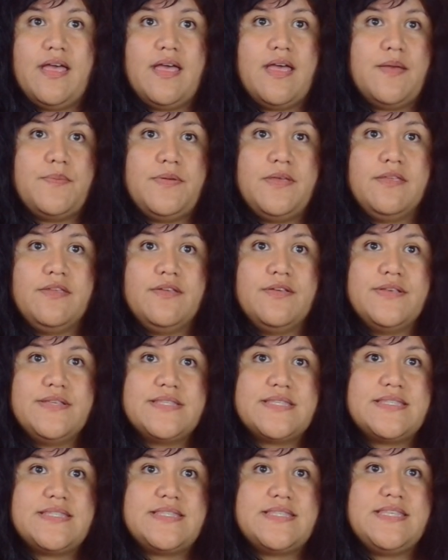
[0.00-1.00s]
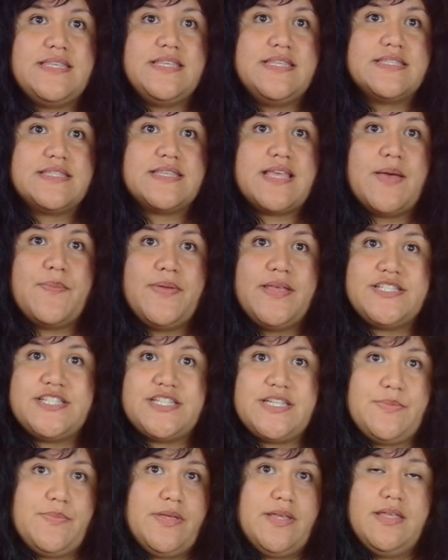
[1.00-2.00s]
Abiko
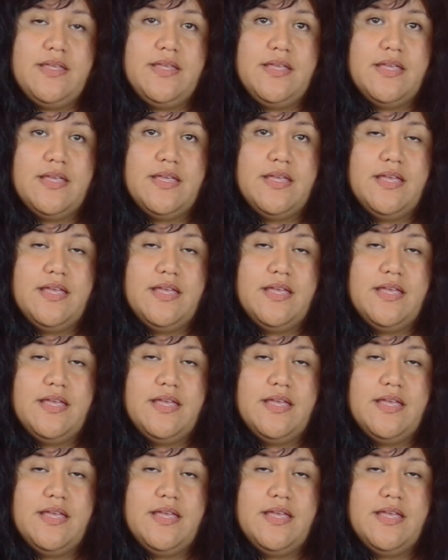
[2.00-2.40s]
Samejima,